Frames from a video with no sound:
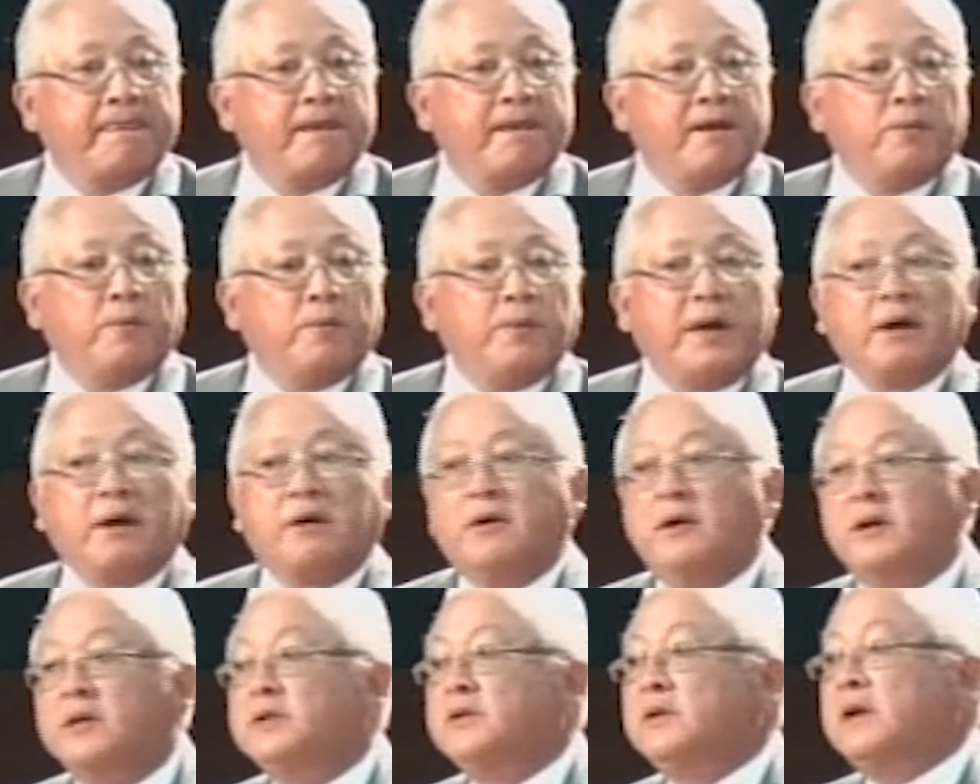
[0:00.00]
we are
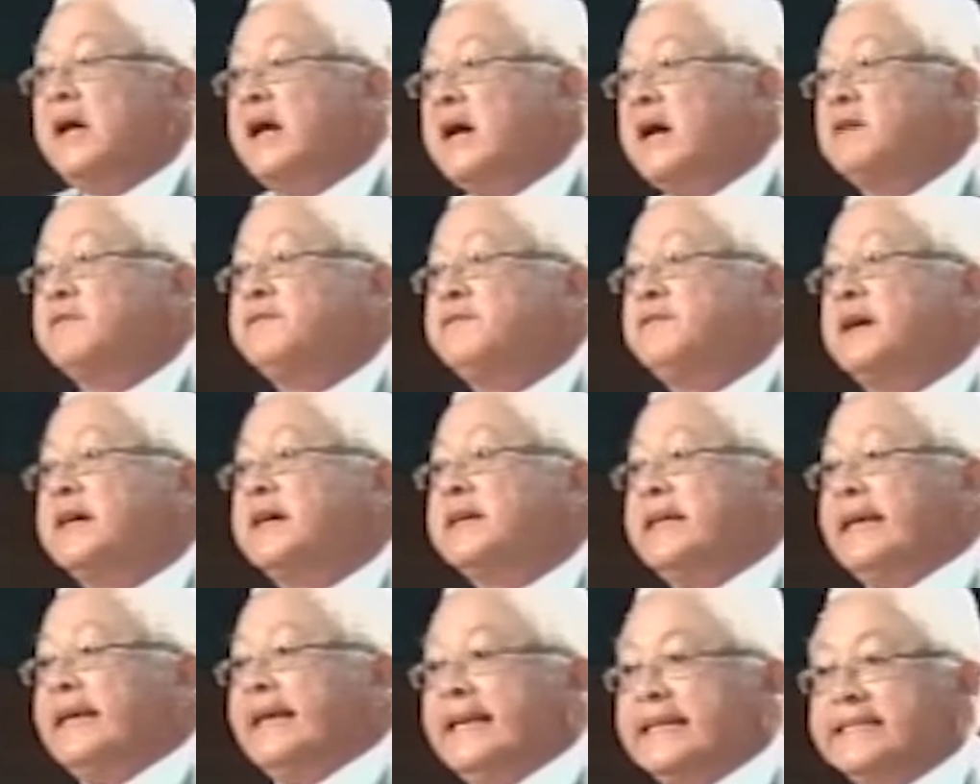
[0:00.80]
going to have an
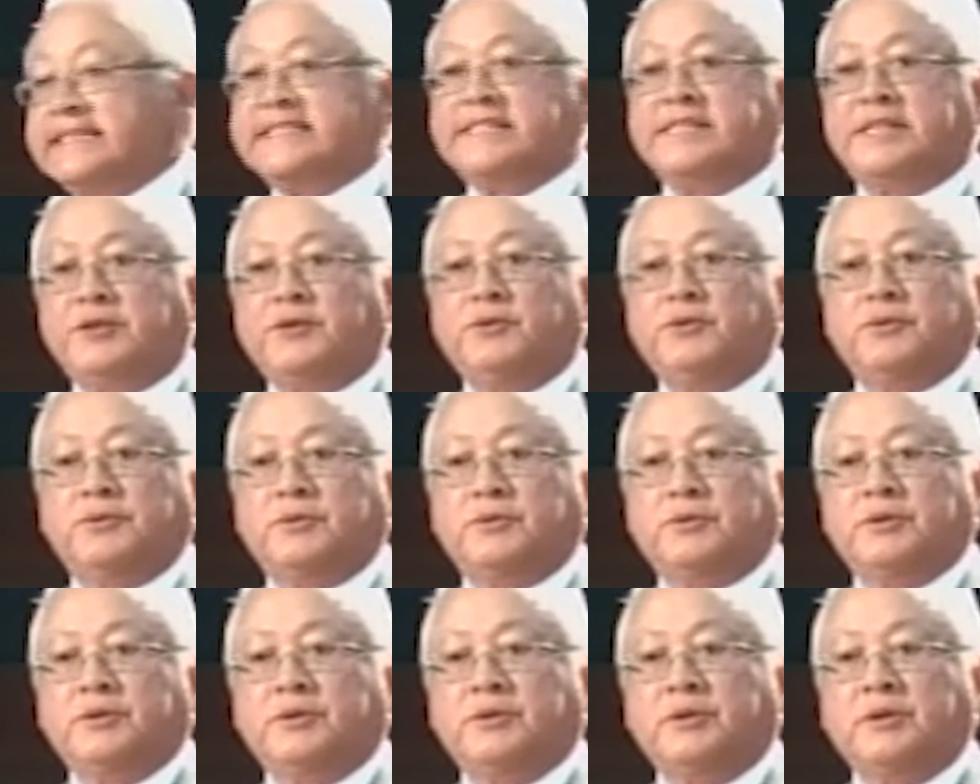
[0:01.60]
institute